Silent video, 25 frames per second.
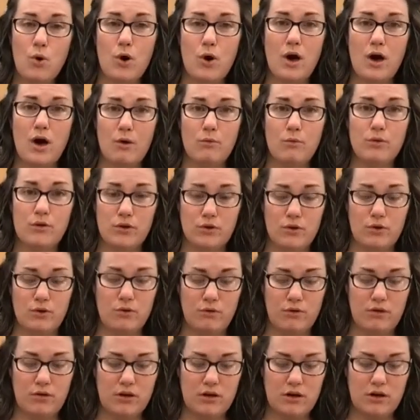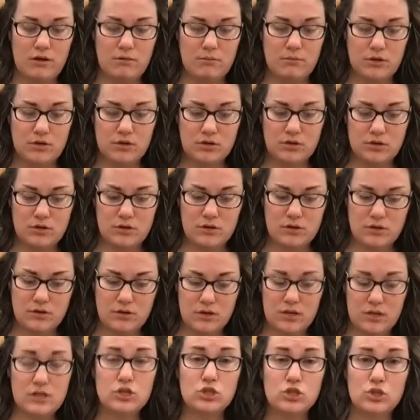I will
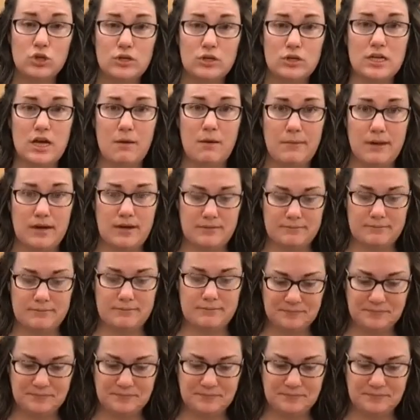start timing it.